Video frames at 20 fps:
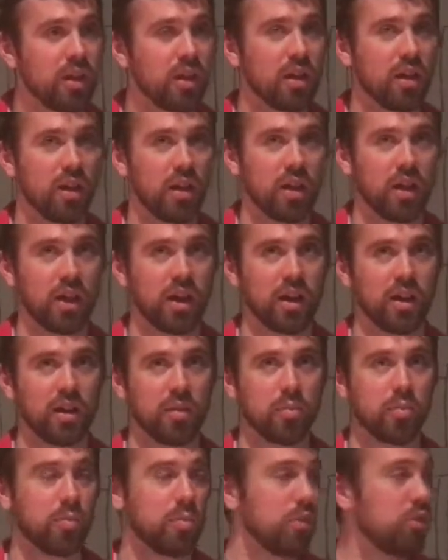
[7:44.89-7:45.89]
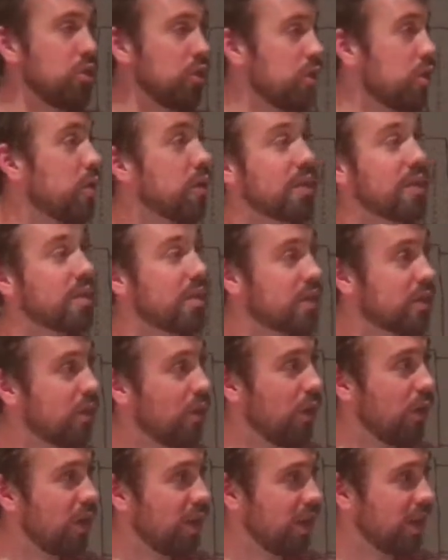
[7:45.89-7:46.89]
or a news
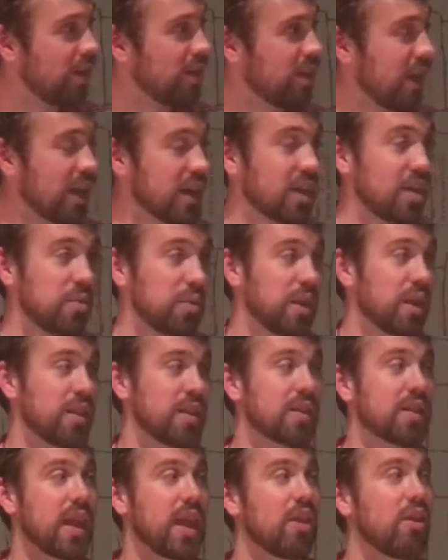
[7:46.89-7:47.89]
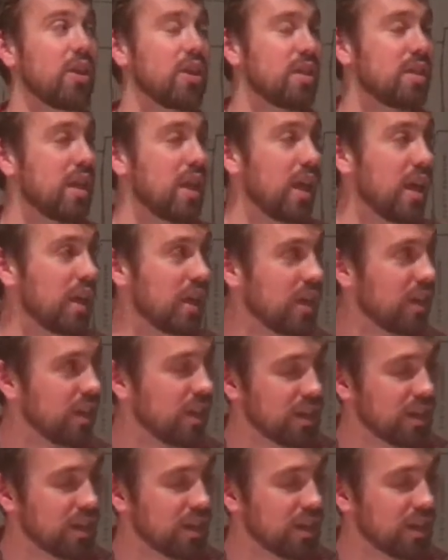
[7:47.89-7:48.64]
story. That could be a scary thing.